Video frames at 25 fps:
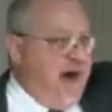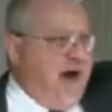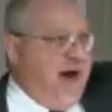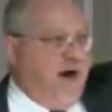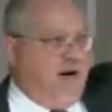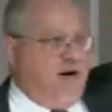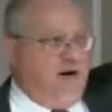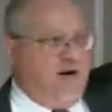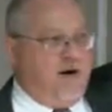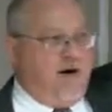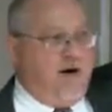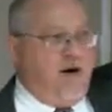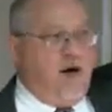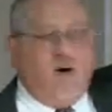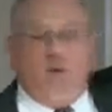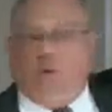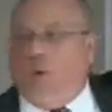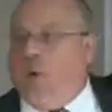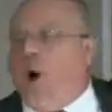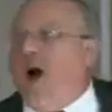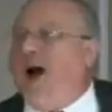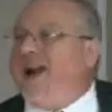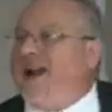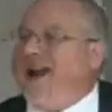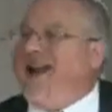there.
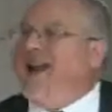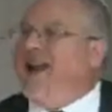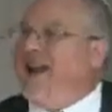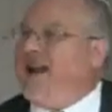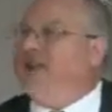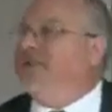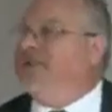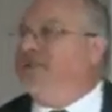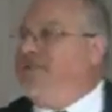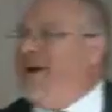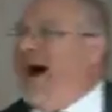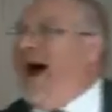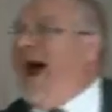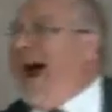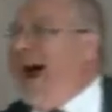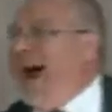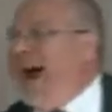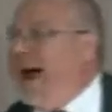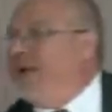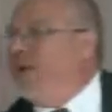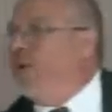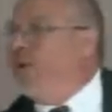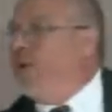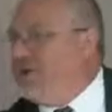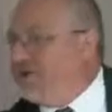What in his
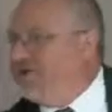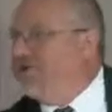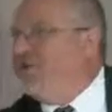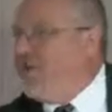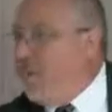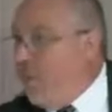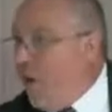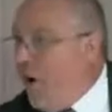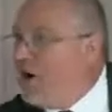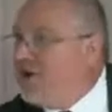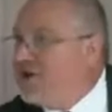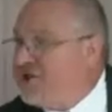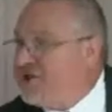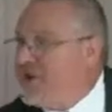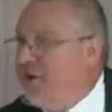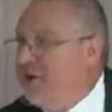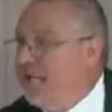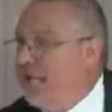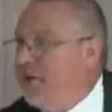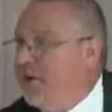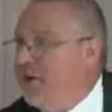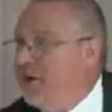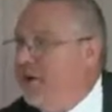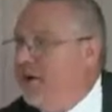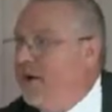mind was the
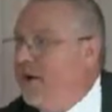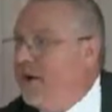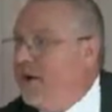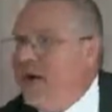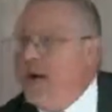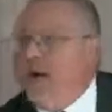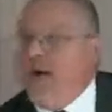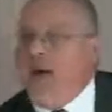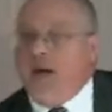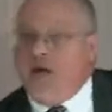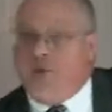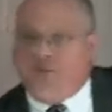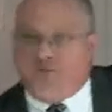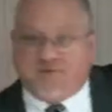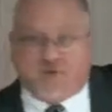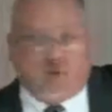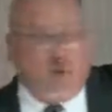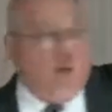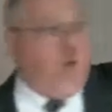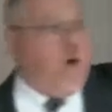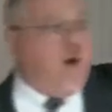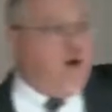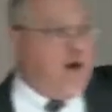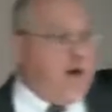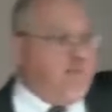worship? He was
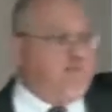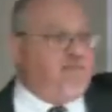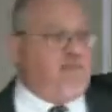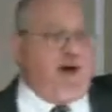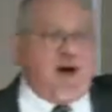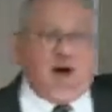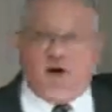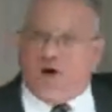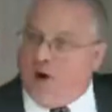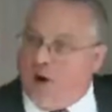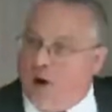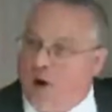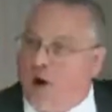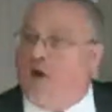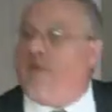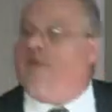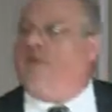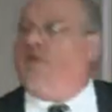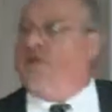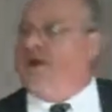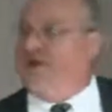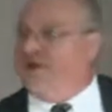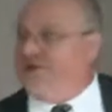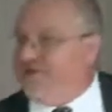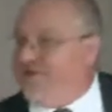going up there to
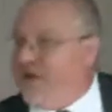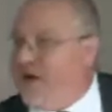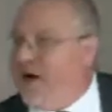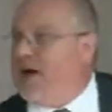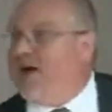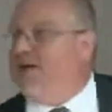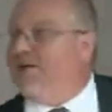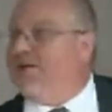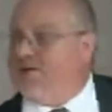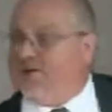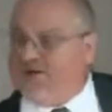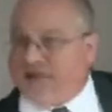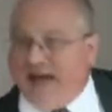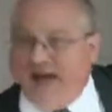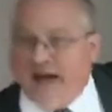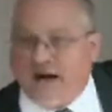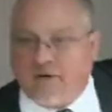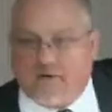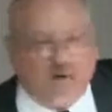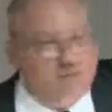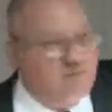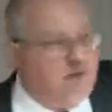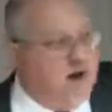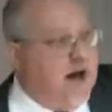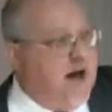offer his son as a
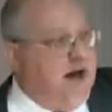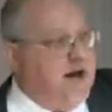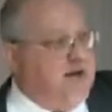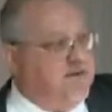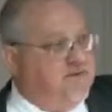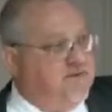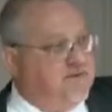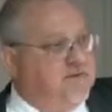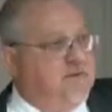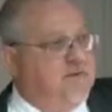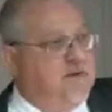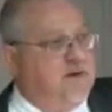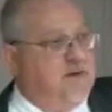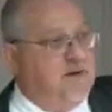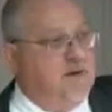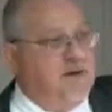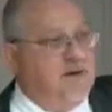sacrifice.